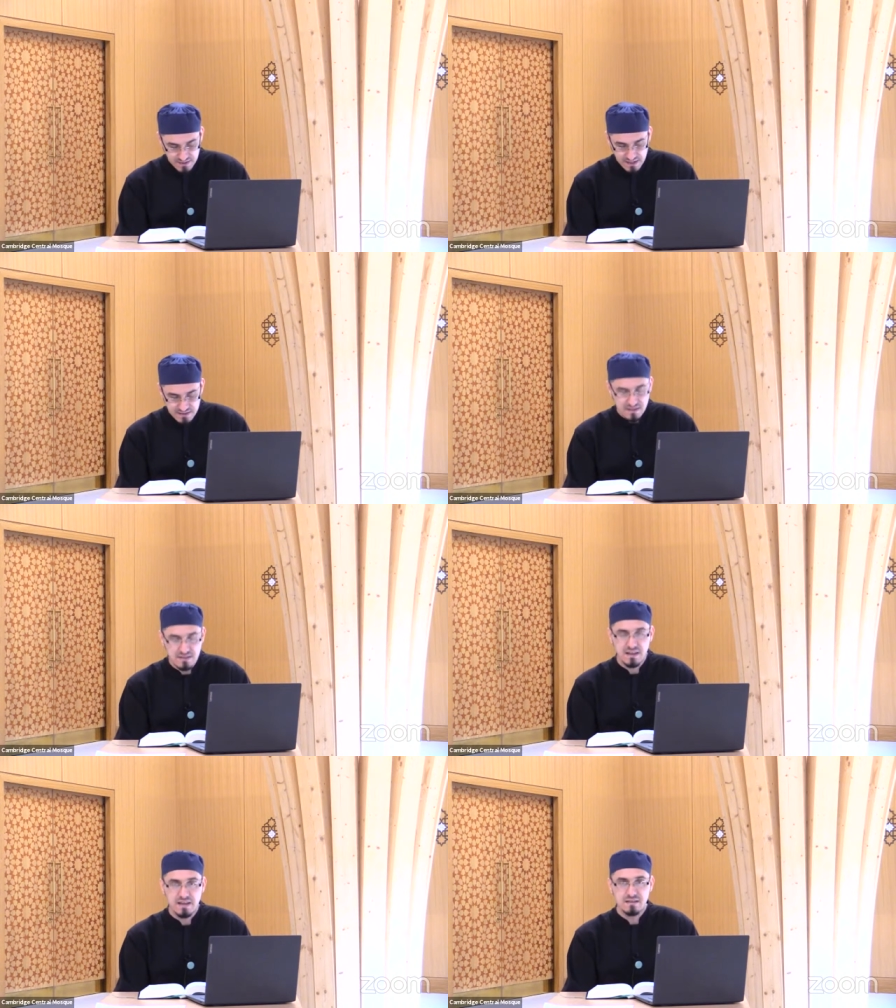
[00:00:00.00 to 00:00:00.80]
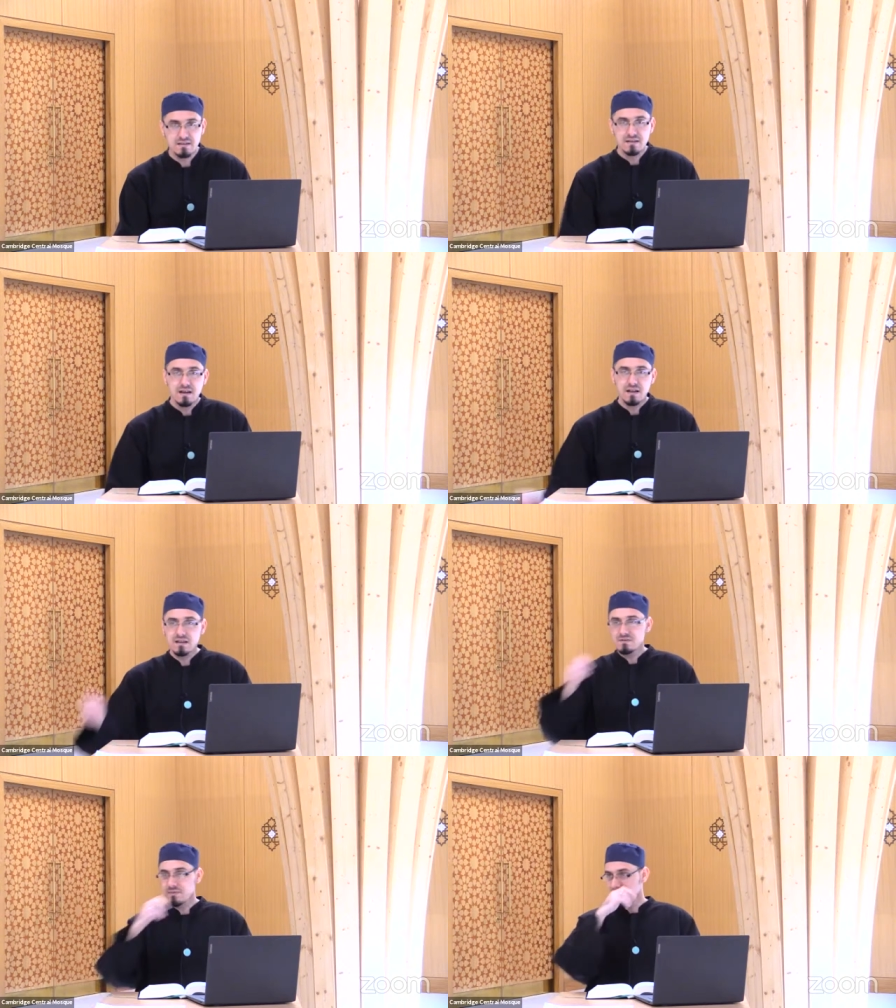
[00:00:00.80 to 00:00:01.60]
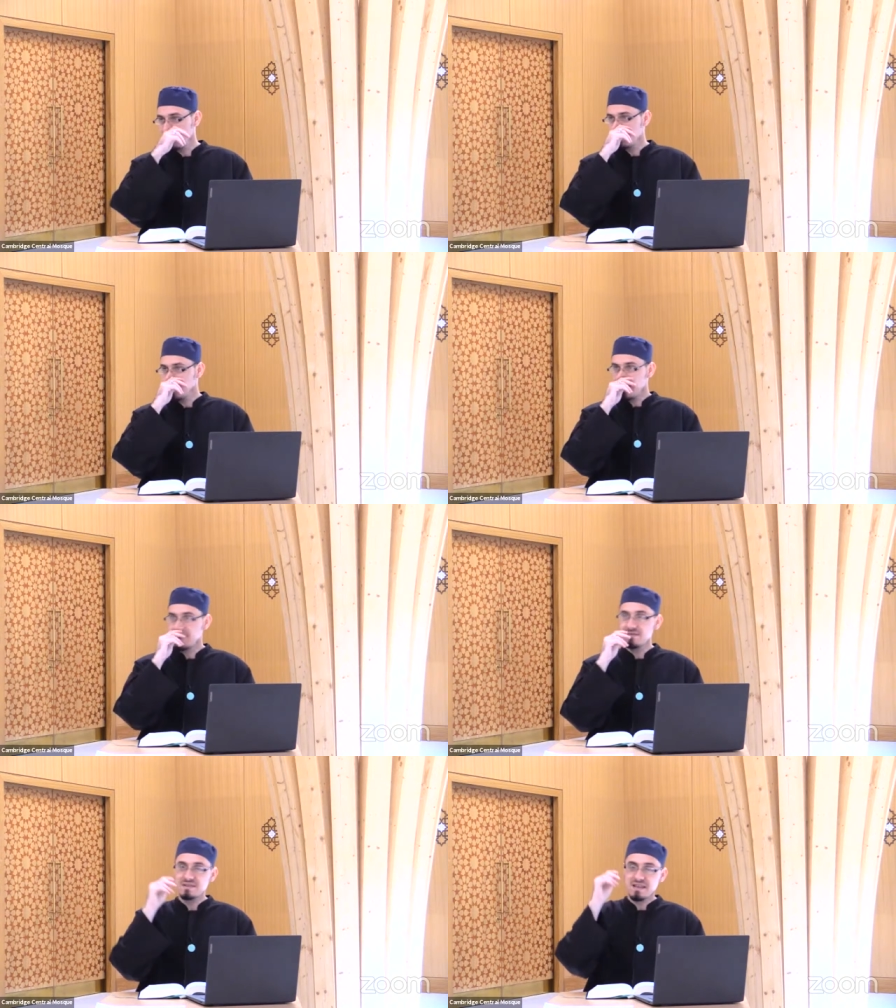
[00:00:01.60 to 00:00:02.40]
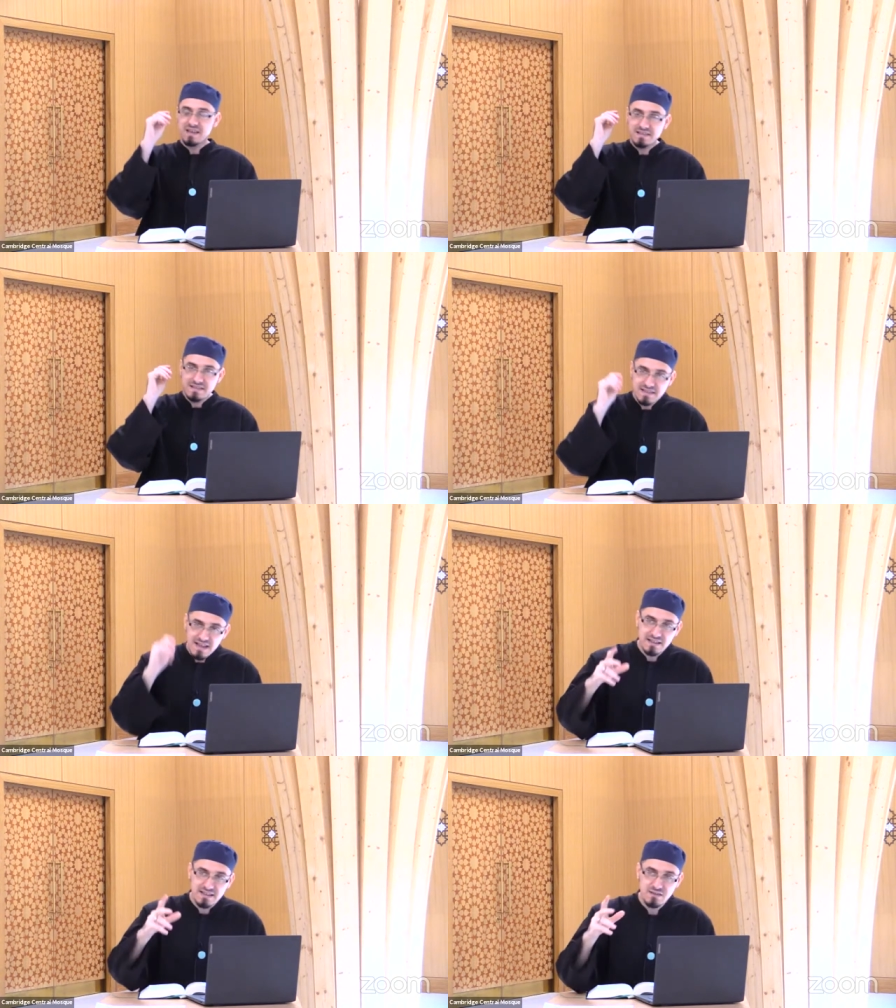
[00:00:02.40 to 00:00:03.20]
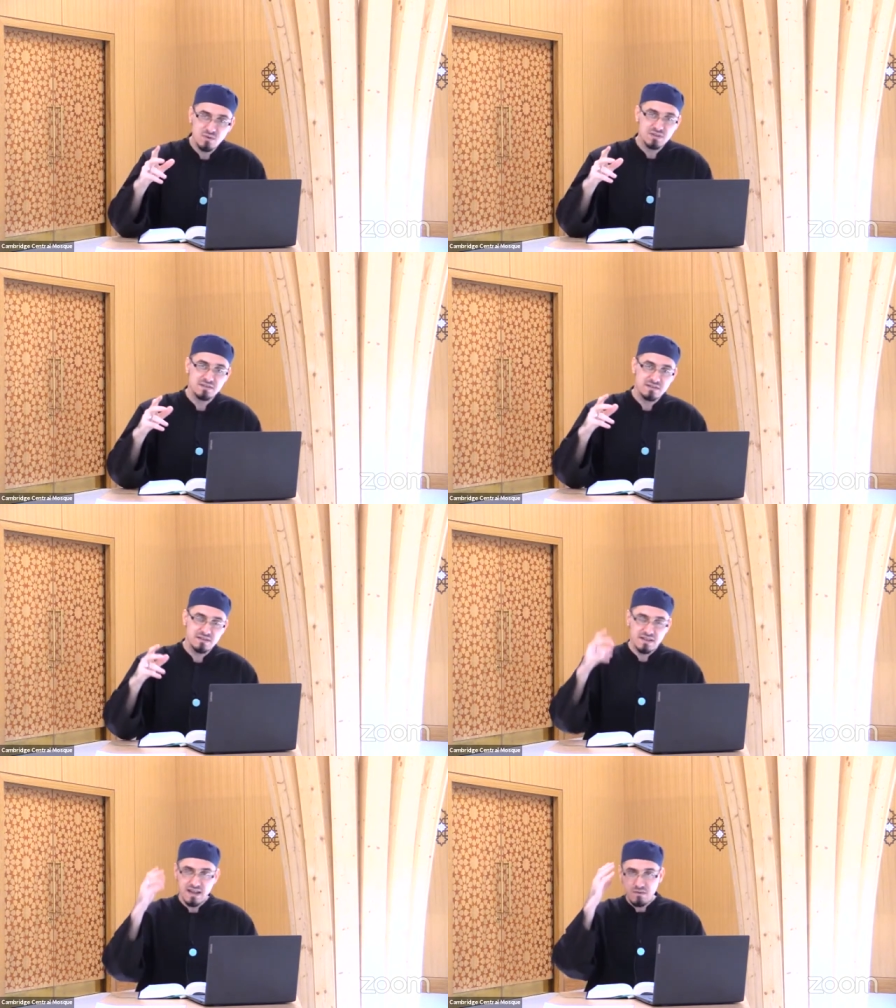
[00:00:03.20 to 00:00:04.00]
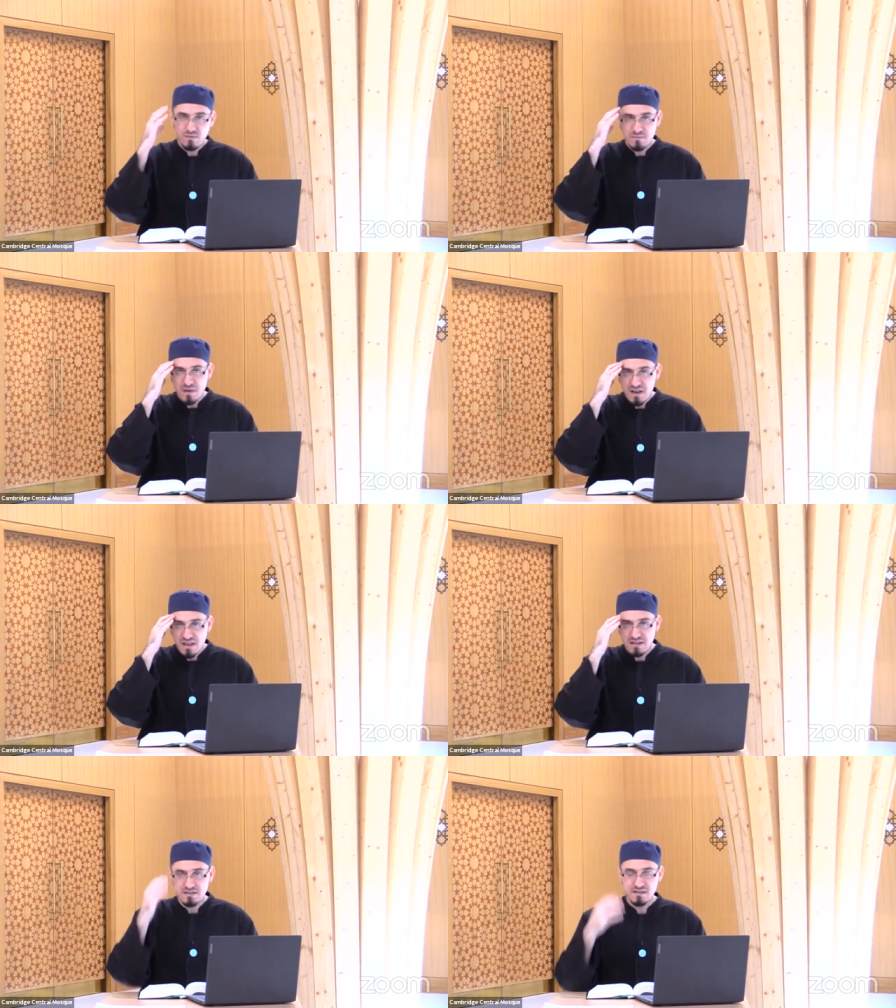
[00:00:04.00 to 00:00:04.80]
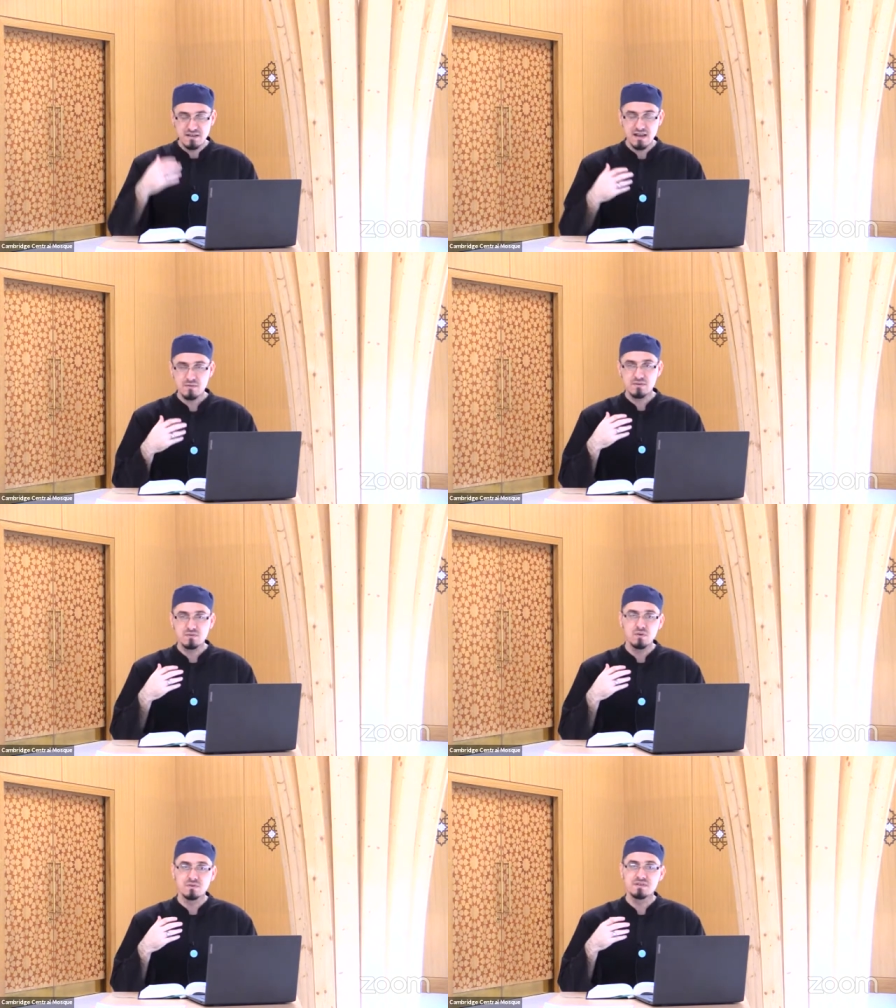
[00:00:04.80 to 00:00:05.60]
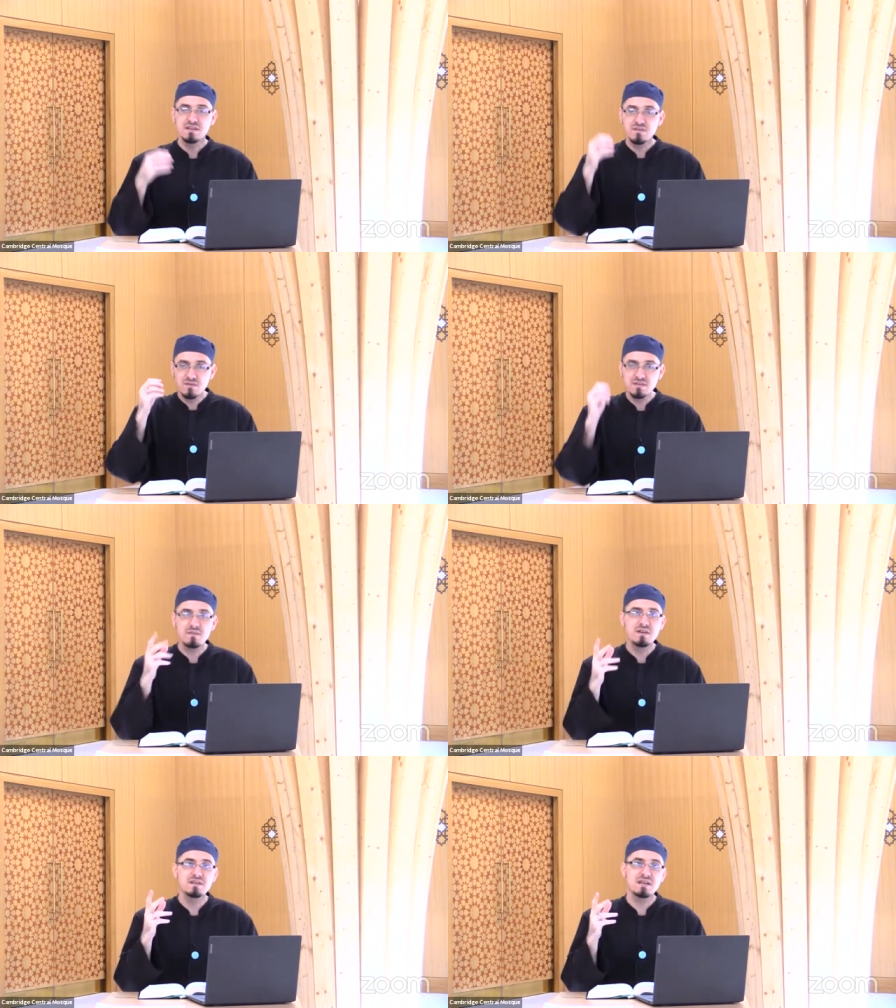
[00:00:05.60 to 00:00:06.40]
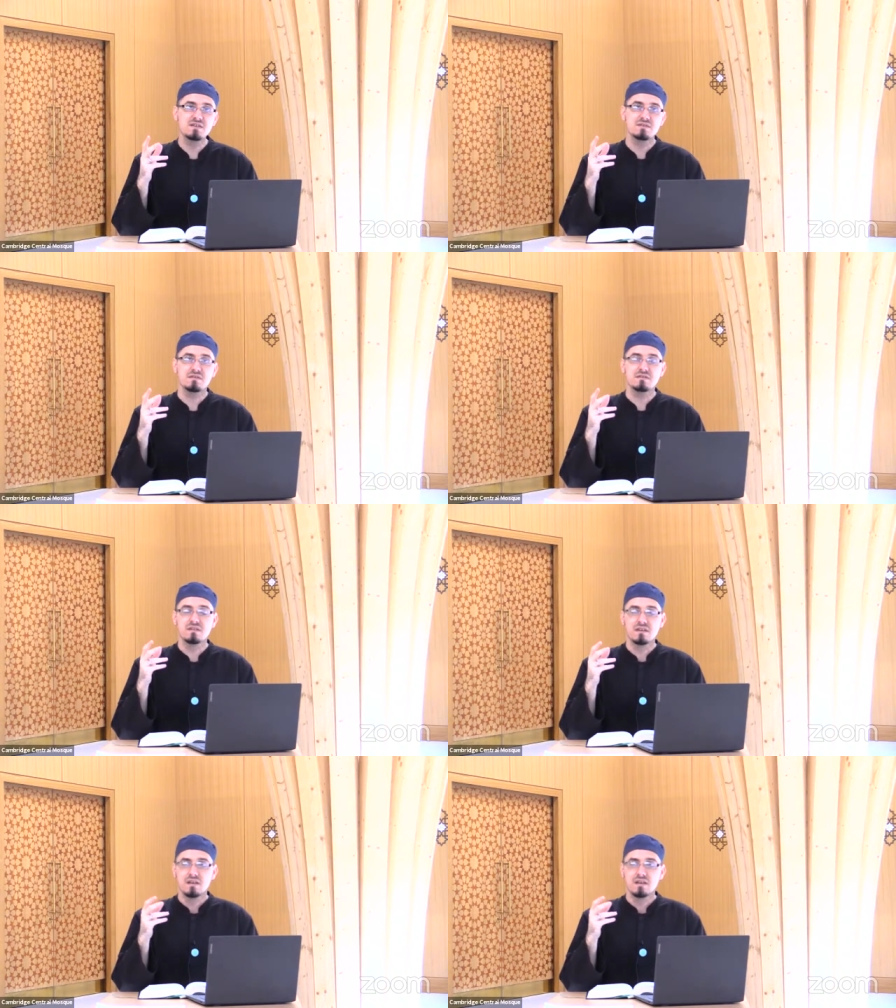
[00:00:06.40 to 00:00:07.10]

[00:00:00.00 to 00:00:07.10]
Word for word: That's it. Like Allah subhanahu wa ta'ala knows exactly what's in our mind, in our thoughts. He knows our intention.